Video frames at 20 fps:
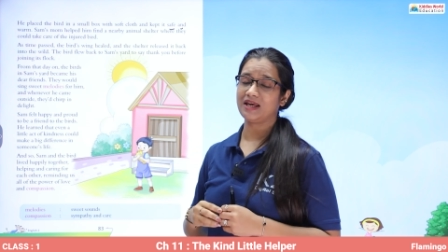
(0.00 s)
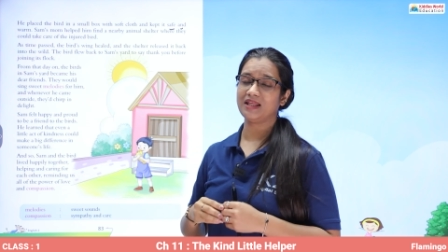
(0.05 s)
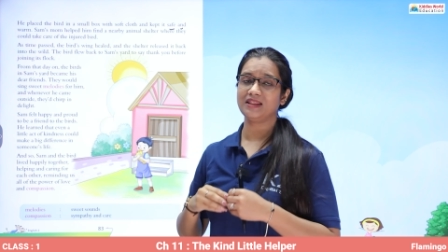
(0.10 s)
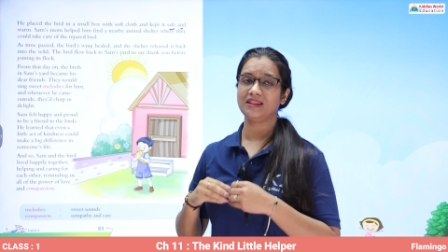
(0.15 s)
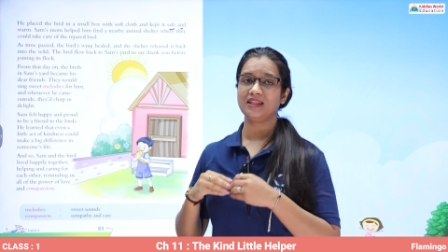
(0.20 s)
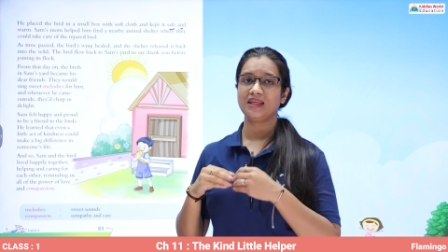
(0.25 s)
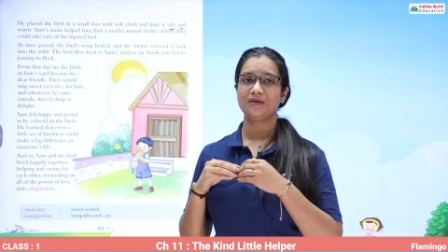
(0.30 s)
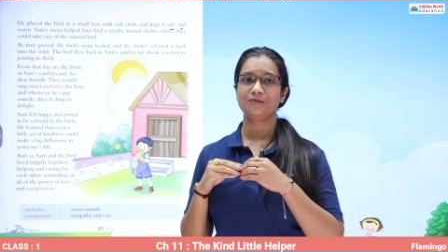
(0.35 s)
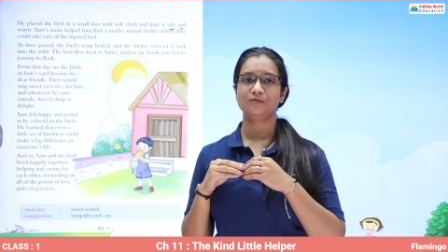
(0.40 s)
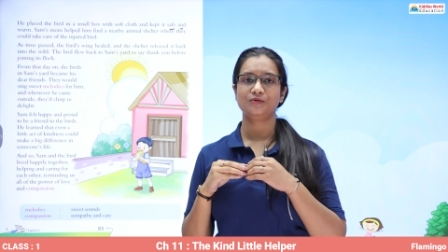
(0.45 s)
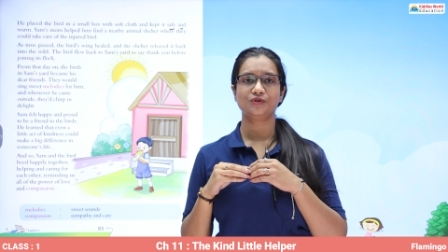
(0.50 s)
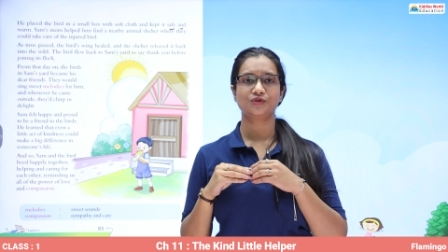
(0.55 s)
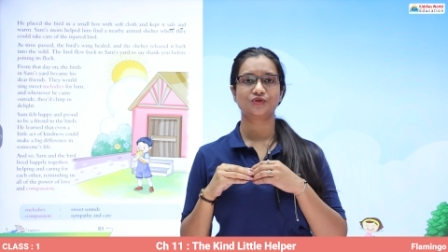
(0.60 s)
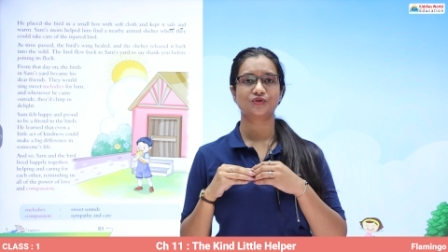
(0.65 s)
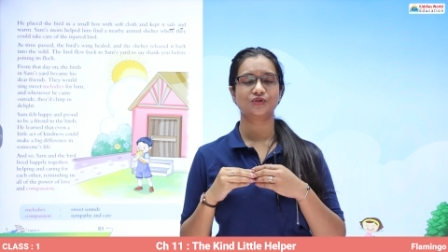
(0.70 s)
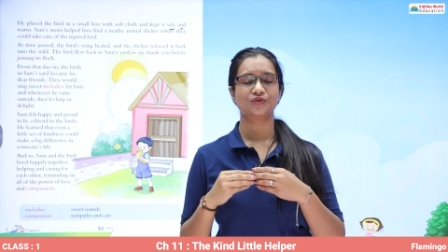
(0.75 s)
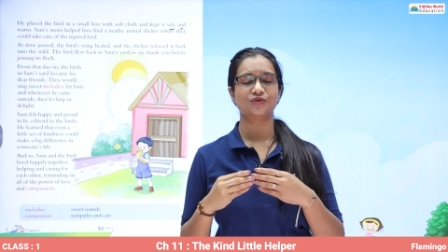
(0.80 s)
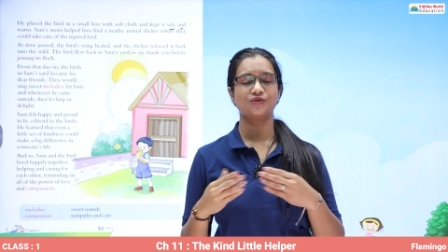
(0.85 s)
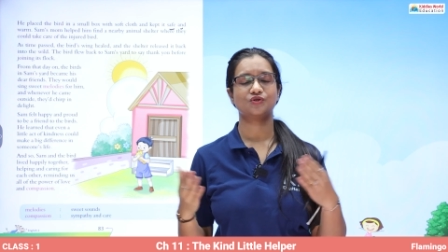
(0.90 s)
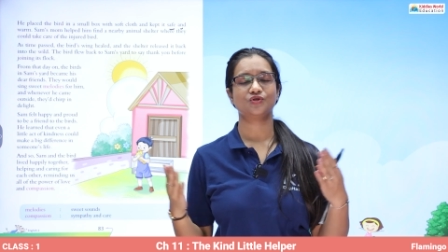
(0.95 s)
and they would
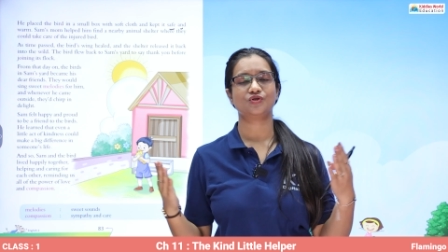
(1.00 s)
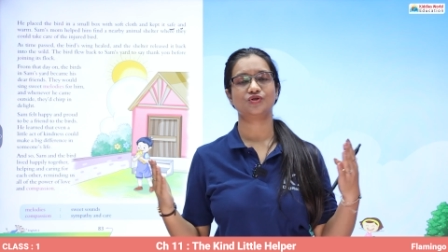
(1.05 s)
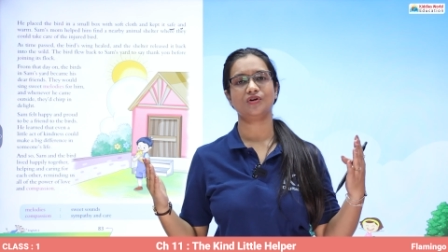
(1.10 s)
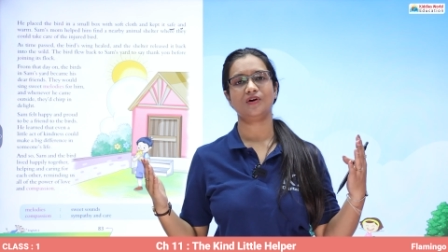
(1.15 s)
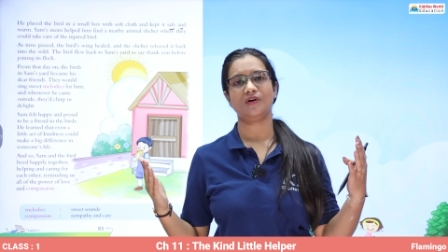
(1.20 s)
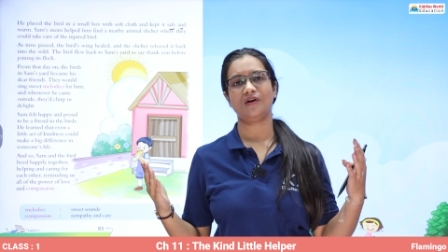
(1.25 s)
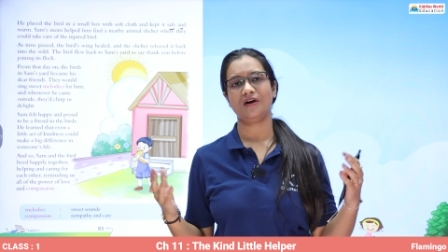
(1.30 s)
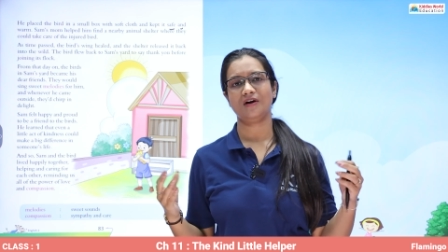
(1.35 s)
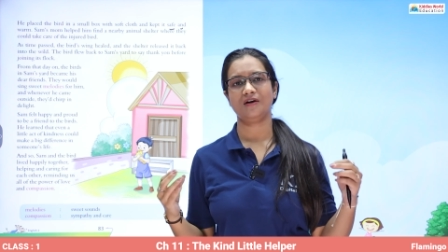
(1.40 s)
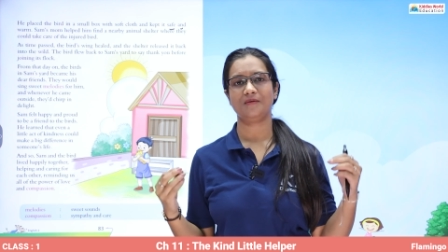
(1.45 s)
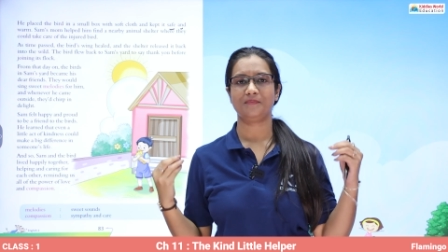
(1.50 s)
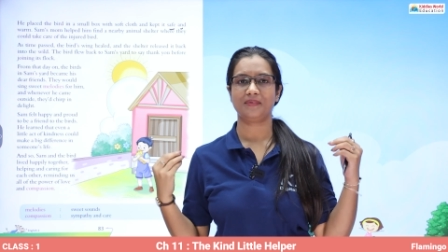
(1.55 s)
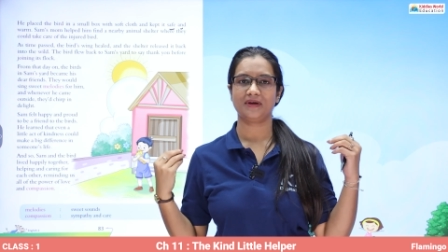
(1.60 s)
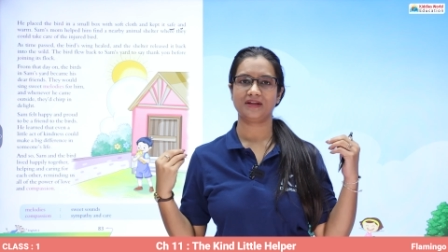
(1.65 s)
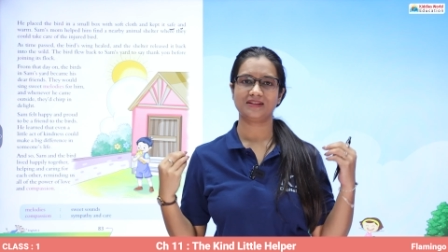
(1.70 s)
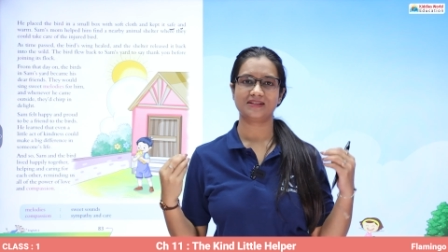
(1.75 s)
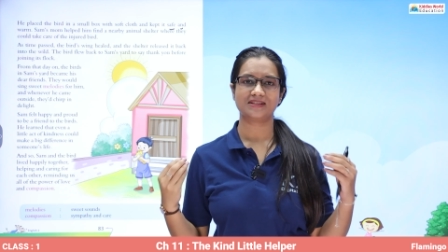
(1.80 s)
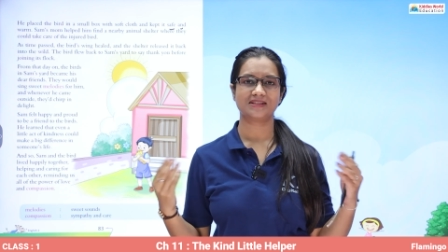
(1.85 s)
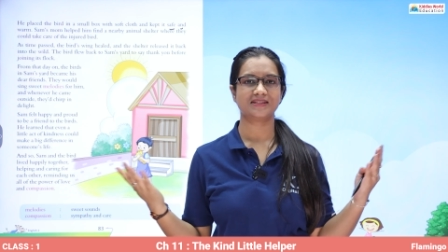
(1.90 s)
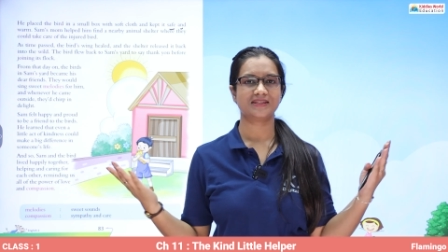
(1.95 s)
just chirp
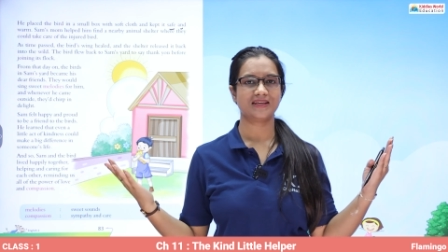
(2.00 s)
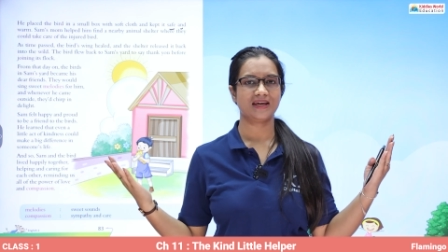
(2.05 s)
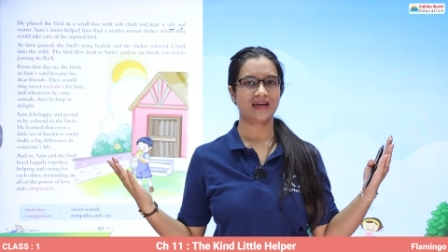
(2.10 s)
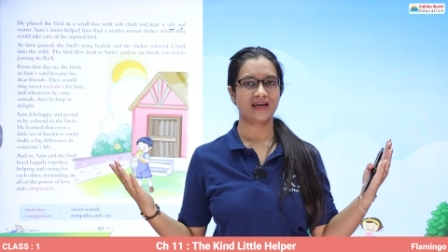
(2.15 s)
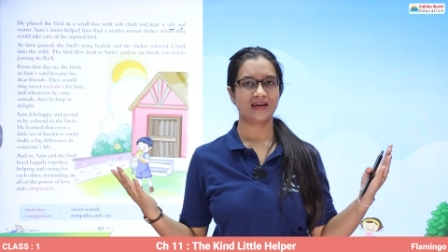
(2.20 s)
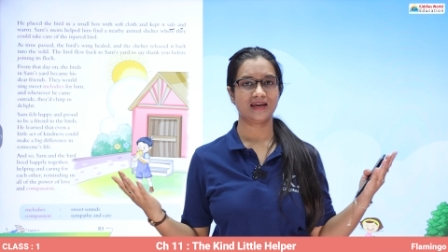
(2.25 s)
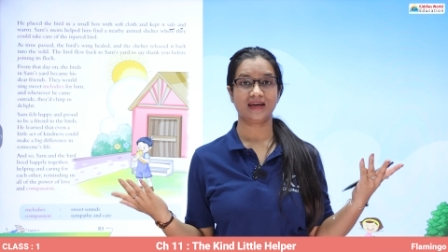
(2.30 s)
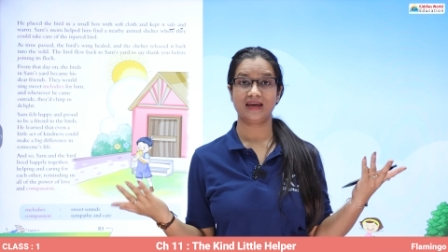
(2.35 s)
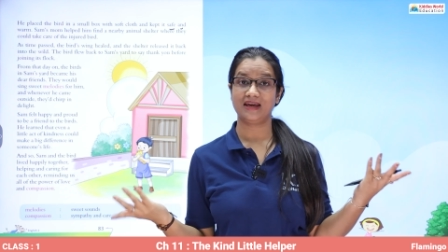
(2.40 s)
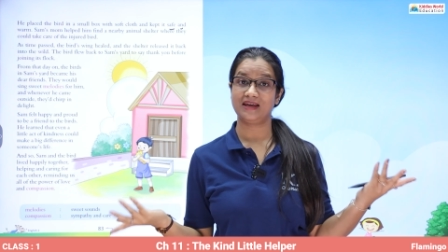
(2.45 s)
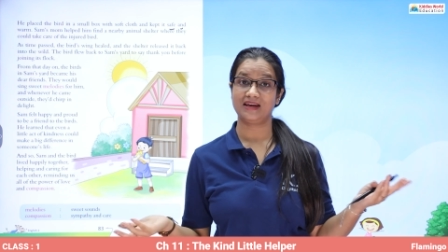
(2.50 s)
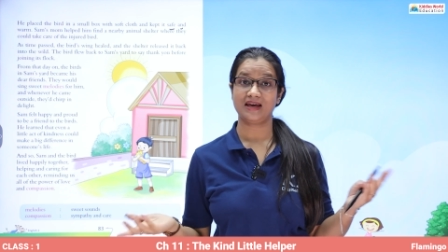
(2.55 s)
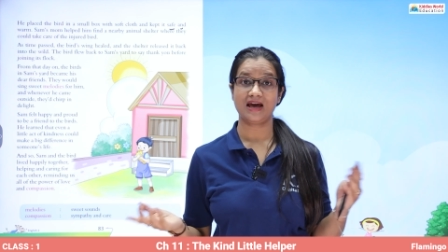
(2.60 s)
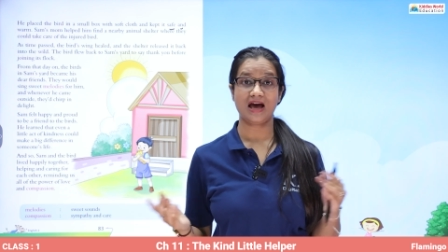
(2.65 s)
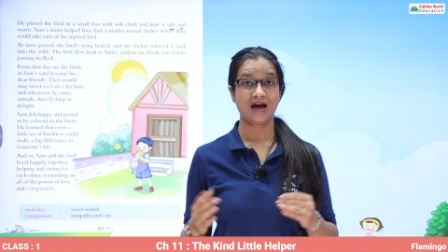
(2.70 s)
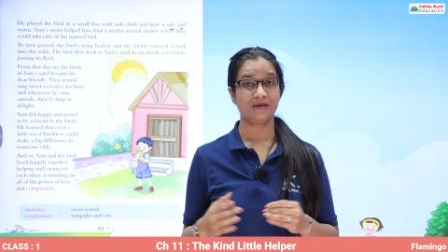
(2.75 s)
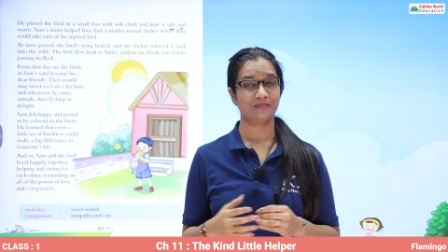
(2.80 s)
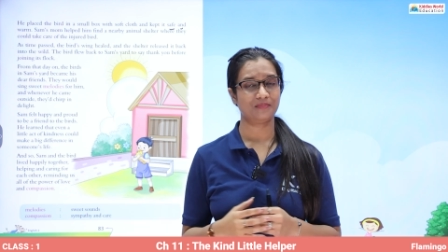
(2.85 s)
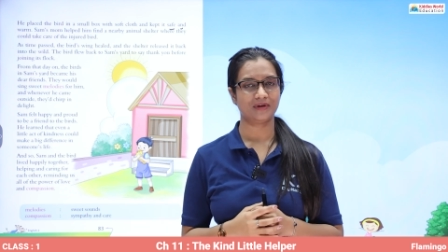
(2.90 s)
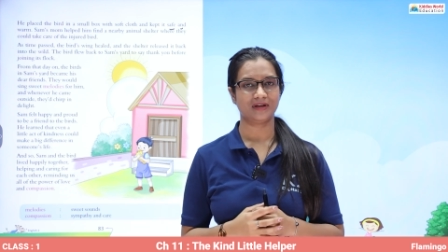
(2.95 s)
and sing in
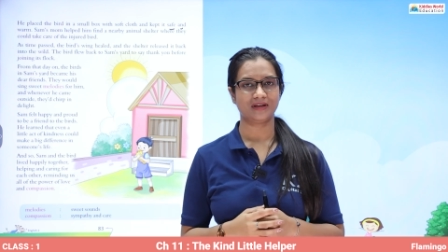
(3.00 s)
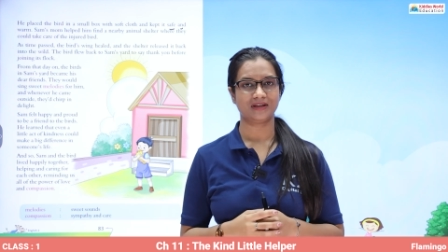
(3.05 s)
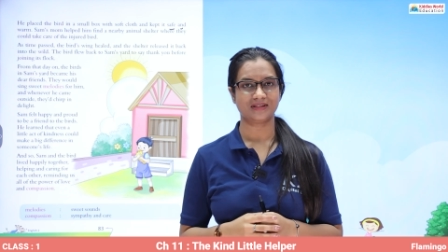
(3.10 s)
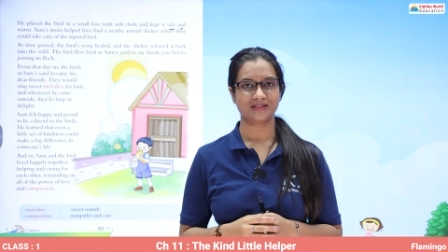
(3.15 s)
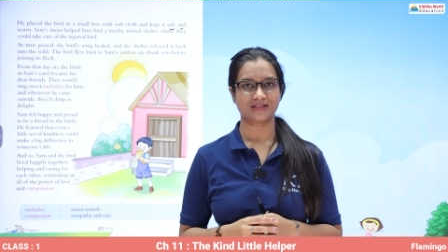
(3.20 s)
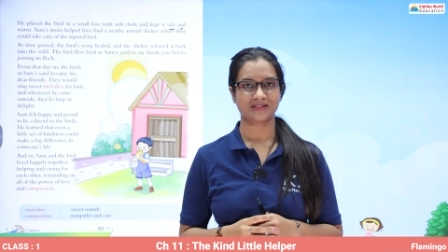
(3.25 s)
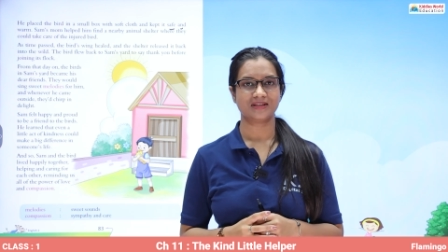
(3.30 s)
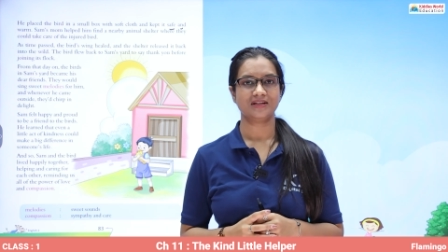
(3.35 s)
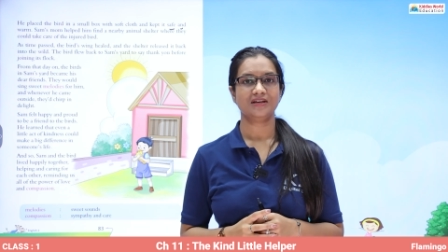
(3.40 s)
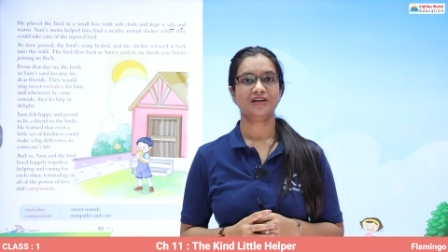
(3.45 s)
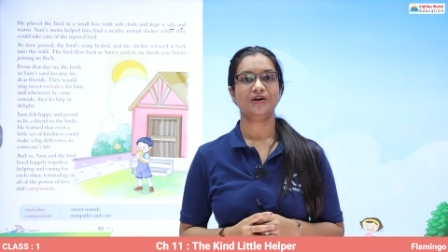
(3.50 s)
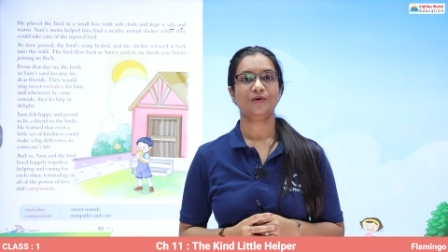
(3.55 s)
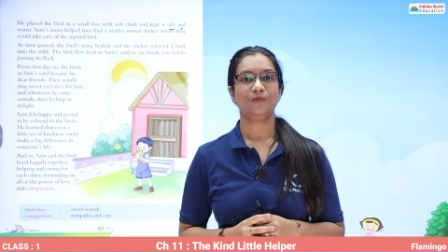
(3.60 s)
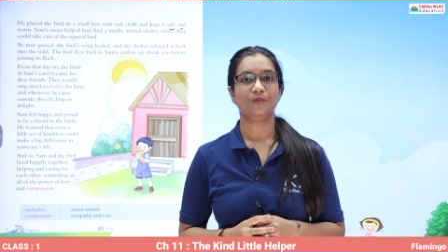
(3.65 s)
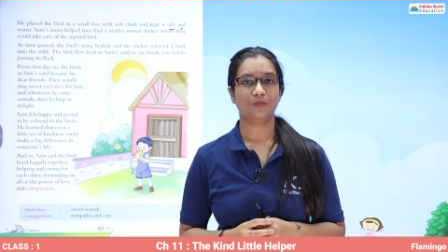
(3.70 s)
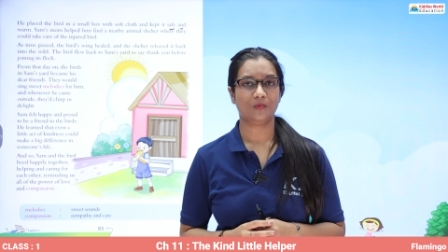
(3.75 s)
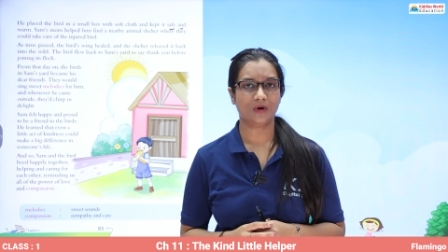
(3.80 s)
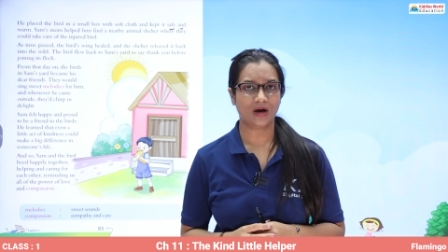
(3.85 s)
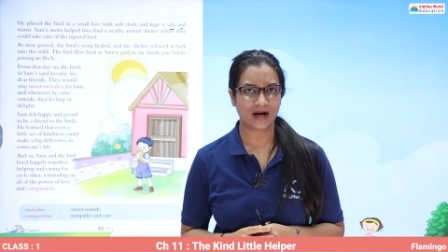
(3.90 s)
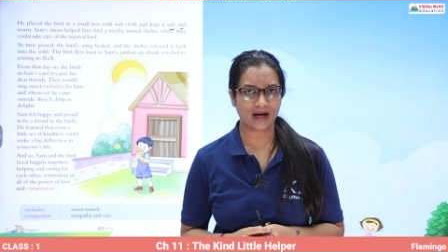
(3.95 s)
happiness.
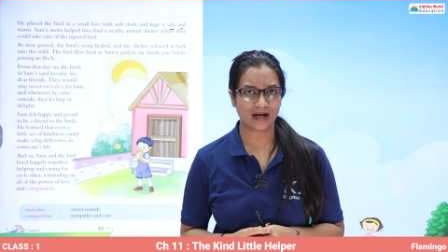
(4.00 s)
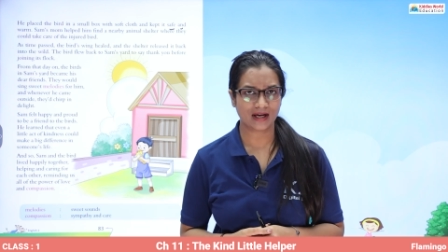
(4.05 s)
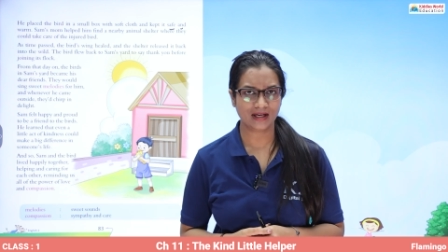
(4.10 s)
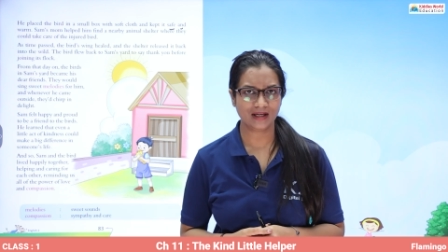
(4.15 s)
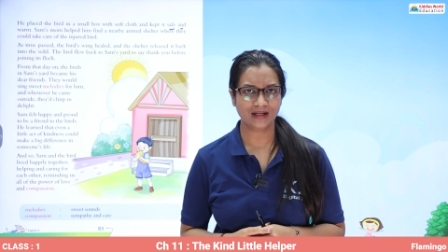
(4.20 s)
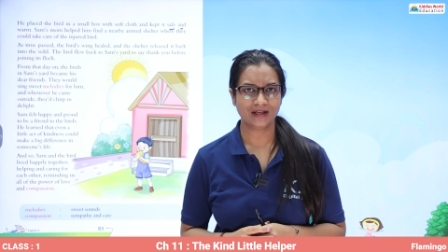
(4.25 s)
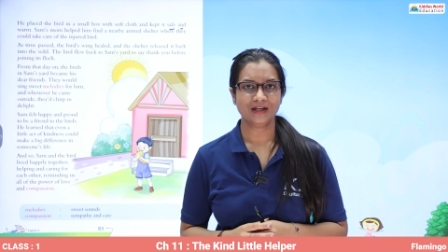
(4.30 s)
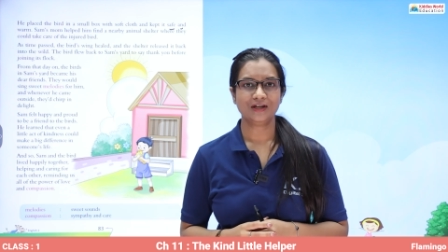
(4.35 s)
Why?